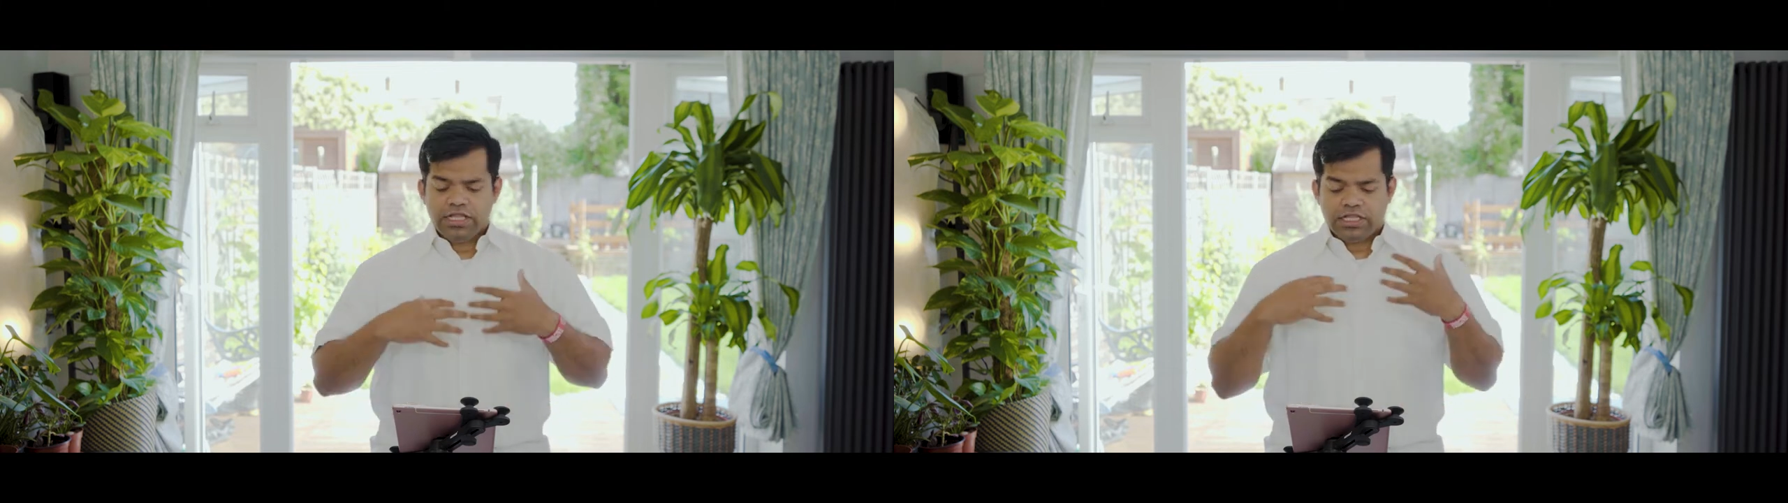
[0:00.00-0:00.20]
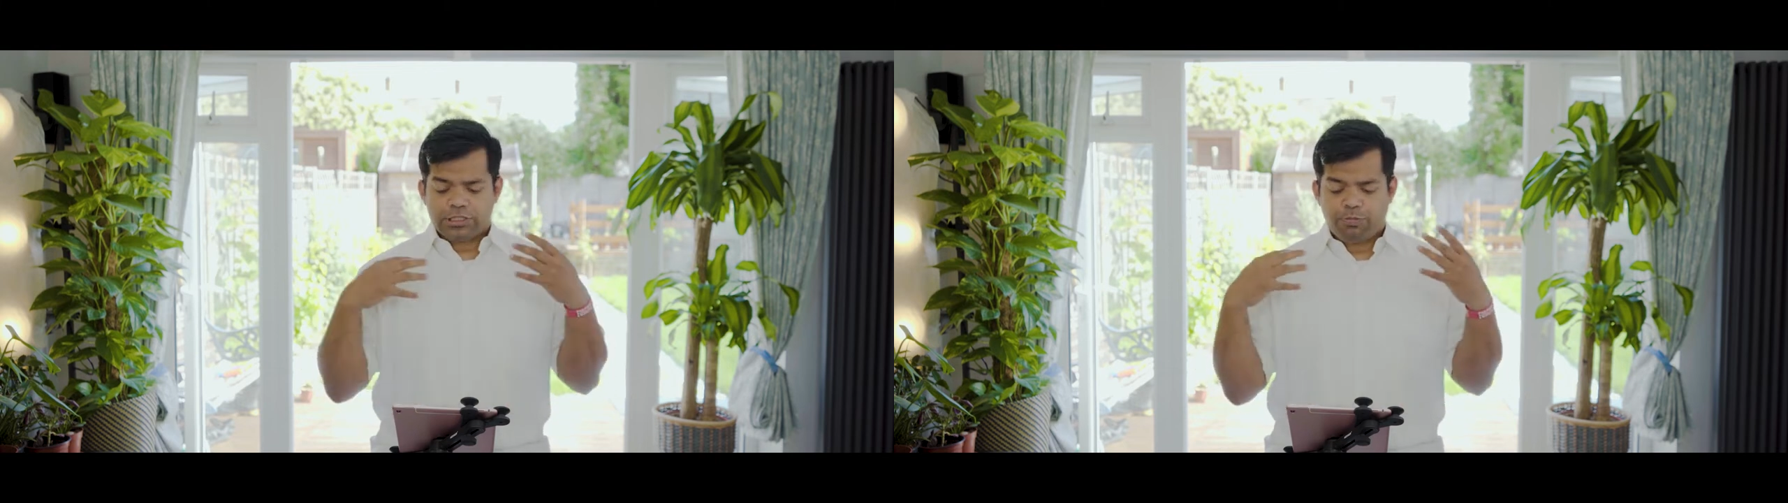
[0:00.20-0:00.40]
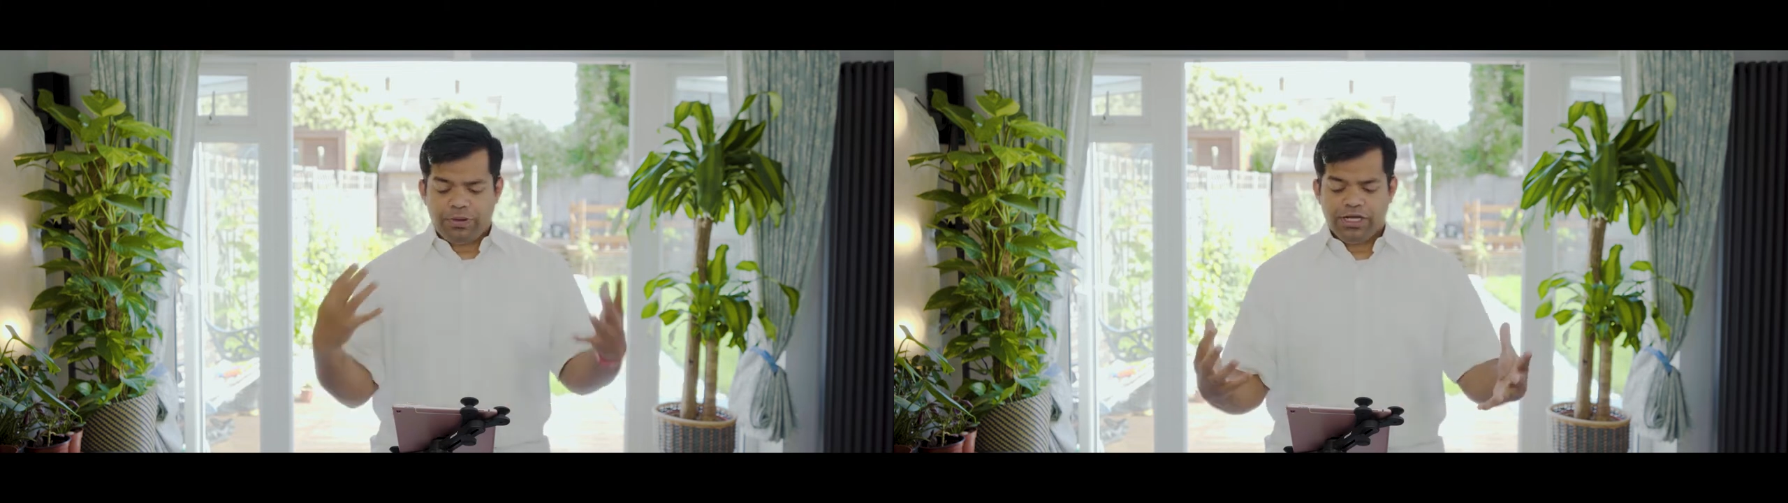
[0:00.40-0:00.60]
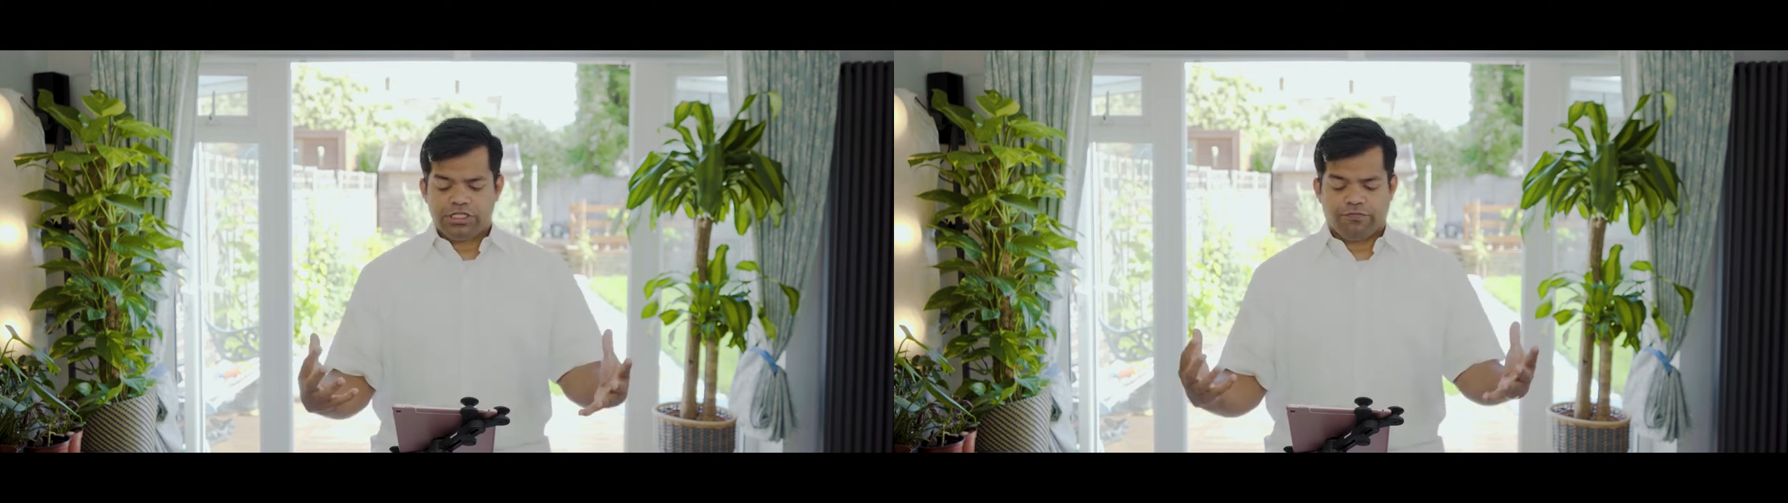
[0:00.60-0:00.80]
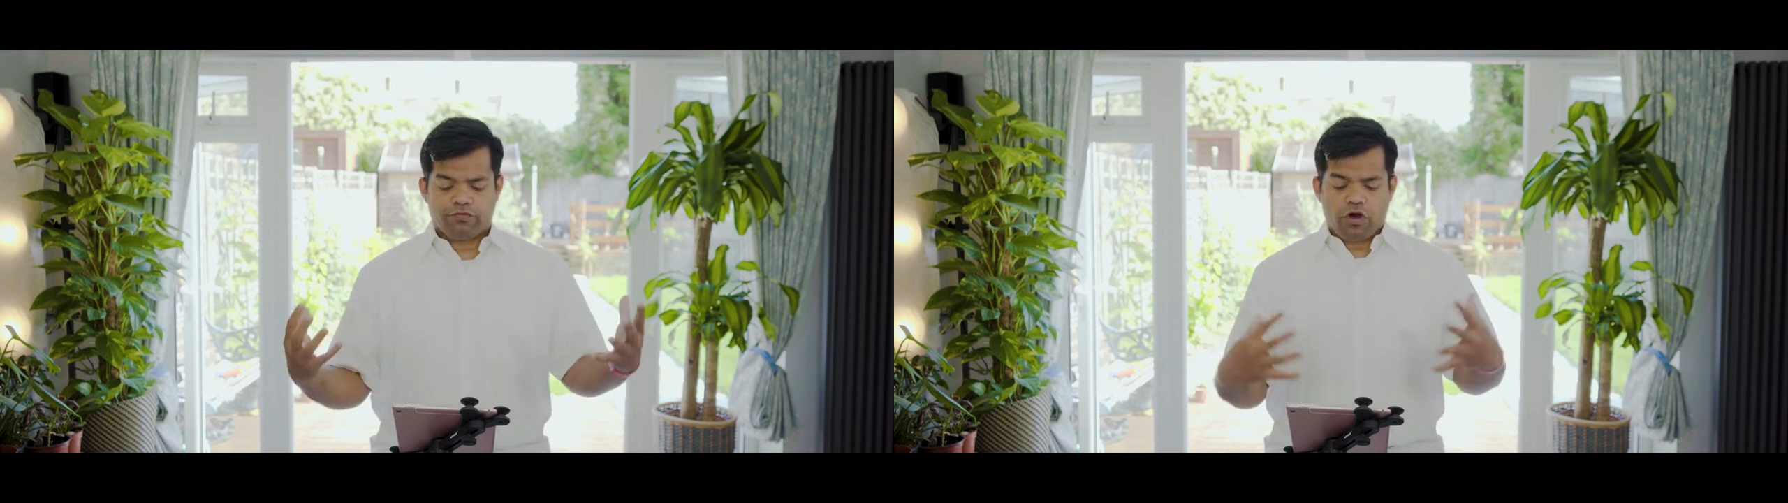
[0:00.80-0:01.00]
the
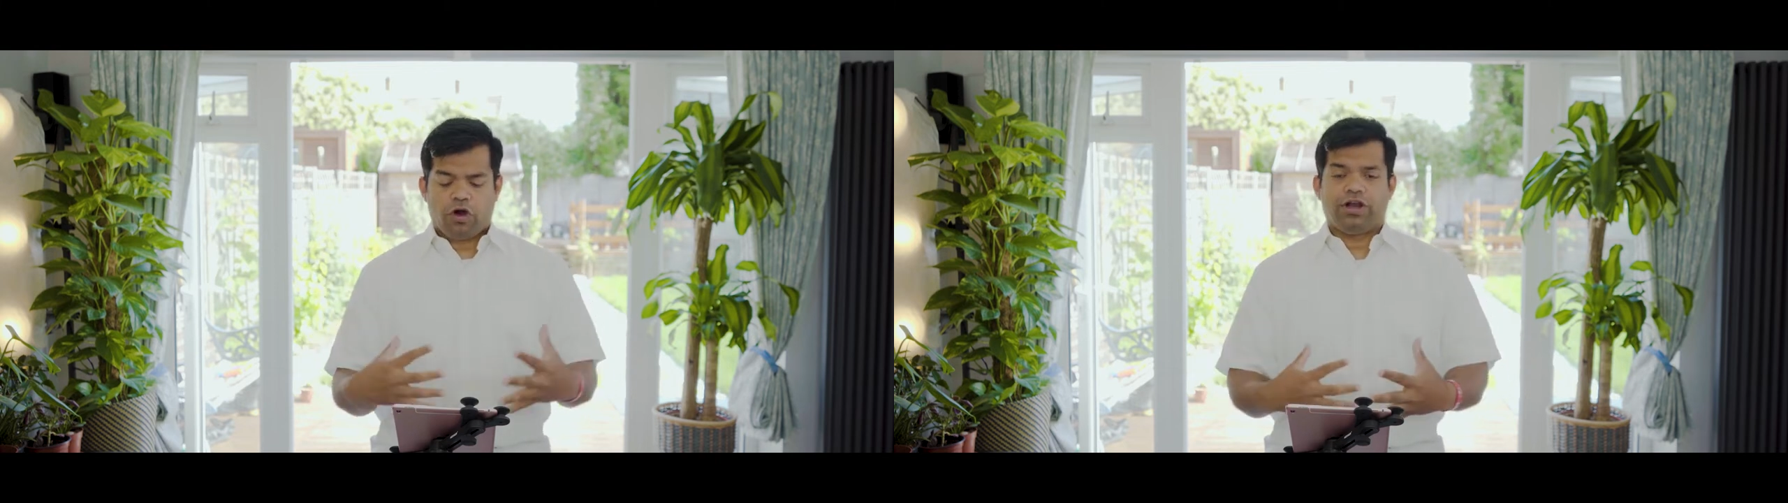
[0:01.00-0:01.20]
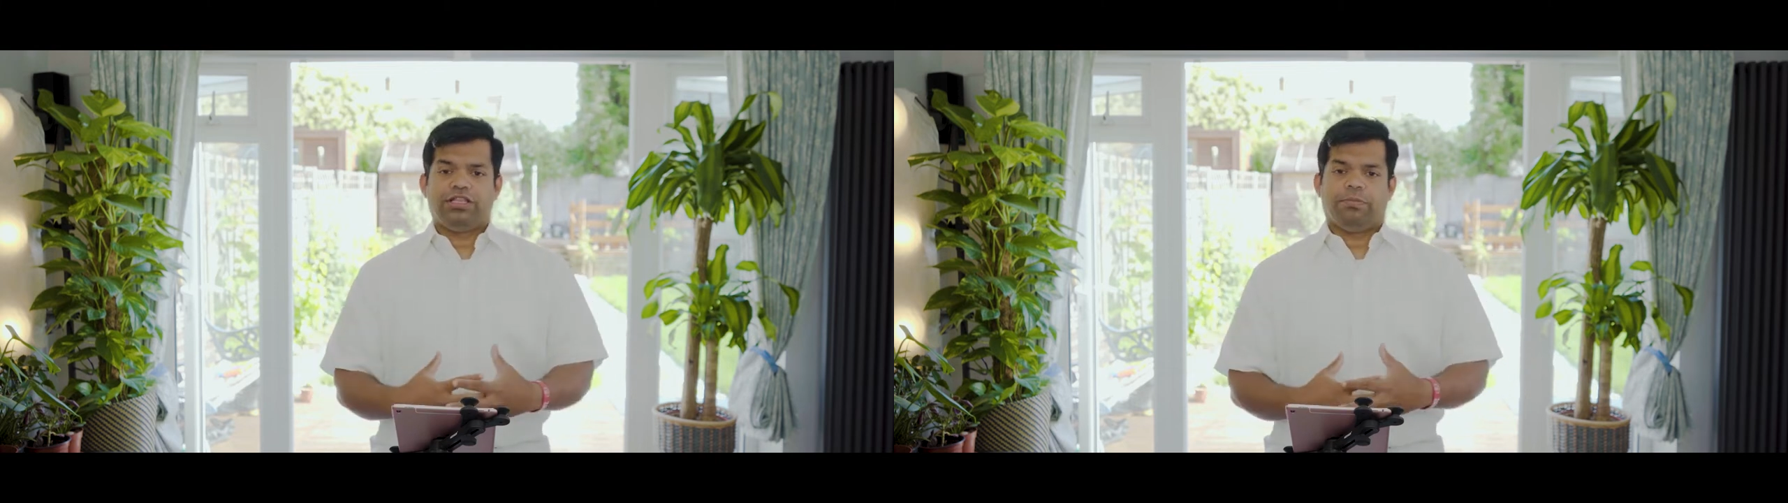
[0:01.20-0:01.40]
Spirit of God in